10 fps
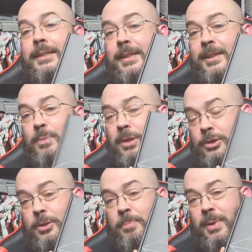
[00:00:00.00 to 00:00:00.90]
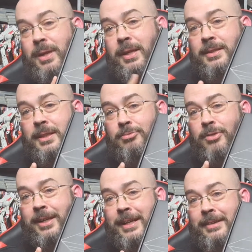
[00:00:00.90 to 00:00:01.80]
This one should be. It says
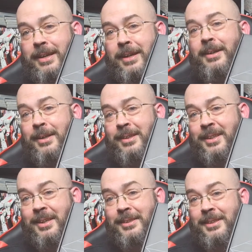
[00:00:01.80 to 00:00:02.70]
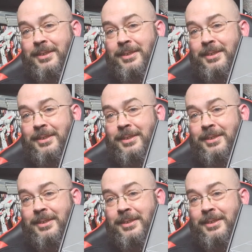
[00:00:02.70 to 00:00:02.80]
right down here that it does.